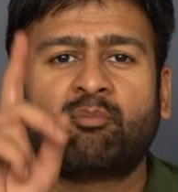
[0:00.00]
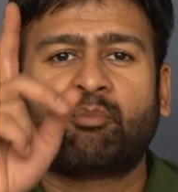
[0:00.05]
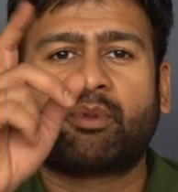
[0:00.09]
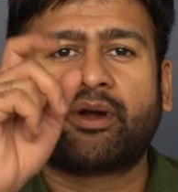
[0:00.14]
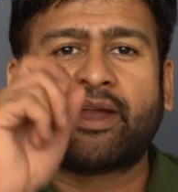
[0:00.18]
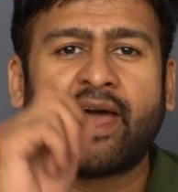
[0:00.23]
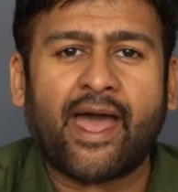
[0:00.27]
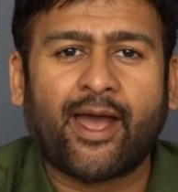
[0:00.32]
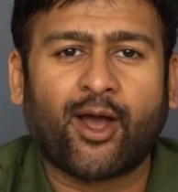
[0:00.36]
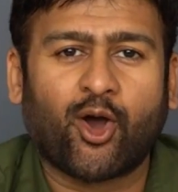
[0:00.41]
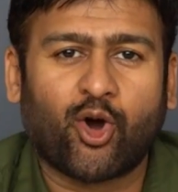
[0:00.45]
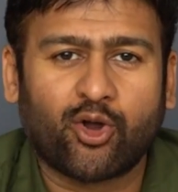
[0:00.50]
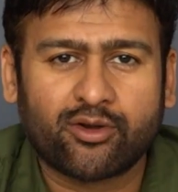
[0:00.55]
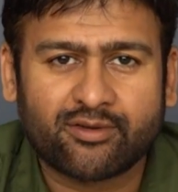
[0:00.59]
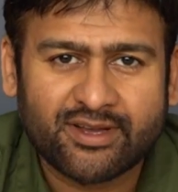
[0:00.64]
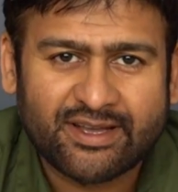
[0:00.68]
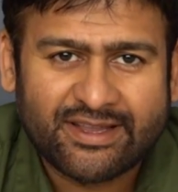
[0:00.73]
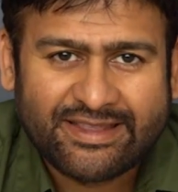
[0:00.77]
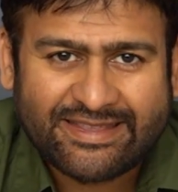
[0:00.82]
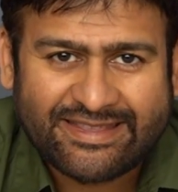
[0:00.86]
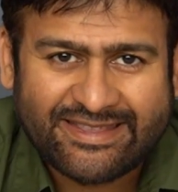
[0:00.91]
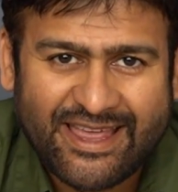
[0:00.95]
But hang on,
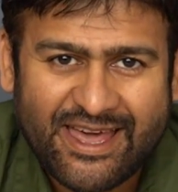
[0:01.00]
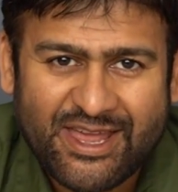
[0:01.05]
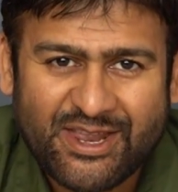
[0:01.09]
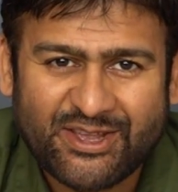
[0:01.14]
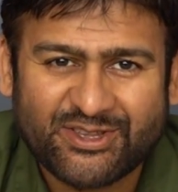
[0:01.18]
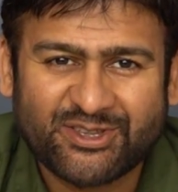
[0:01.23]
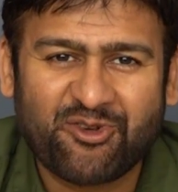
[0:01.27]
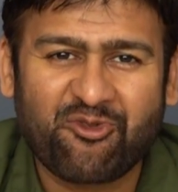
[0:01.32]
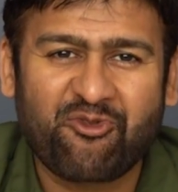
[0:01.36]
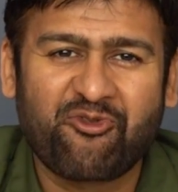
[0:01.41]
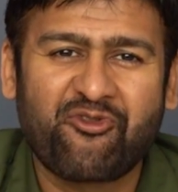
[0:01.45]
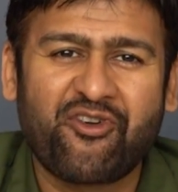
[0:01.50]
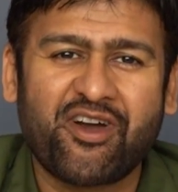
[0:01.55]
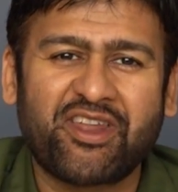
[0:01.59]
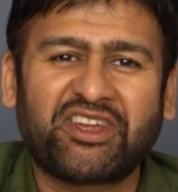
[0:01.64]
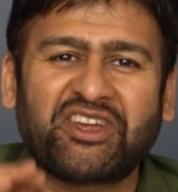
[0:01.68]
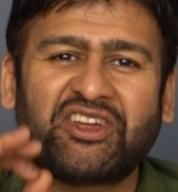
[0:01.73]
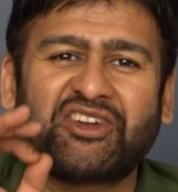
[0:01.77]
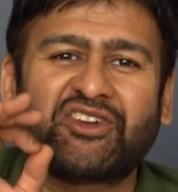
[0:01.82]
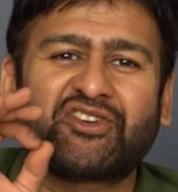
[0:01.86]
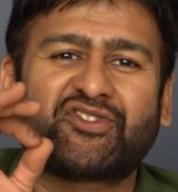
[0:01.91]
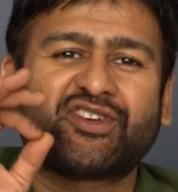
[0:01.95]
there is a
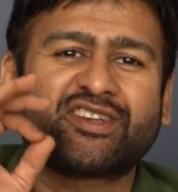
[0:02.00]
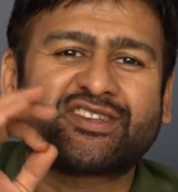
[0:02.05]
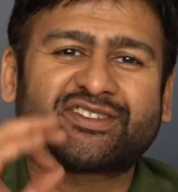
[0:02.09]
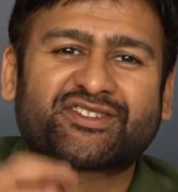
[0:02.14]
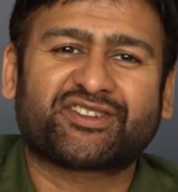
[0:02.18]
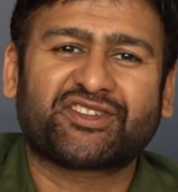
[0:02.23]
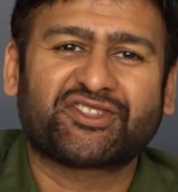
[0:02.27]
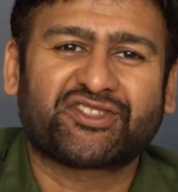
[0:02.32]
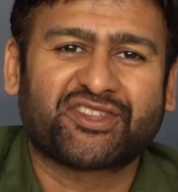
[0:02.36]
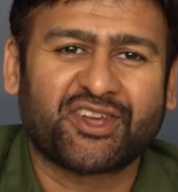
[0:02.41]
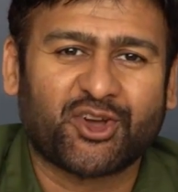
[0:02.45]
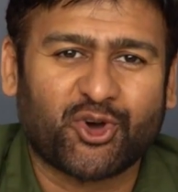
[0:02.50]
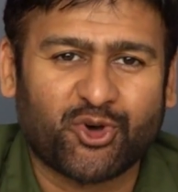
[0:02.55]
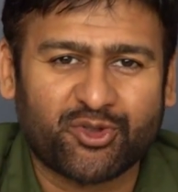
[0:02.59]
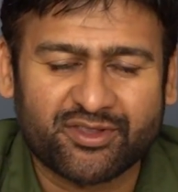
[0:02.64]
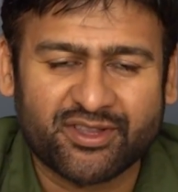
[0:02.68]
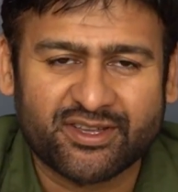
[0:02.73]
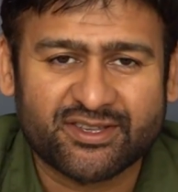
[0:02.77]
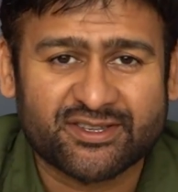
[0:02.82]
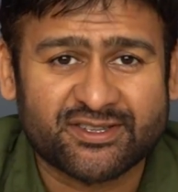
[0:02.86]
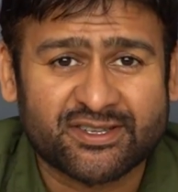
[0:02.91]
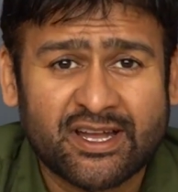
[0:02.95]
very interesting thing on
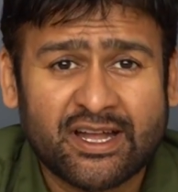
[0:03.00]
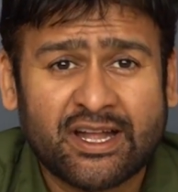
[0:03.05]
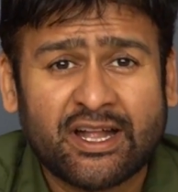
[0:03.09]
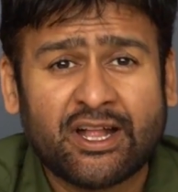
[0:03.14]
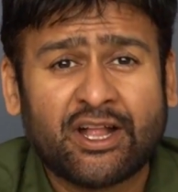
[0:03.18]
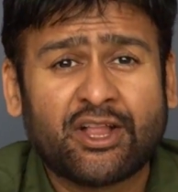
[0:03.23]
this.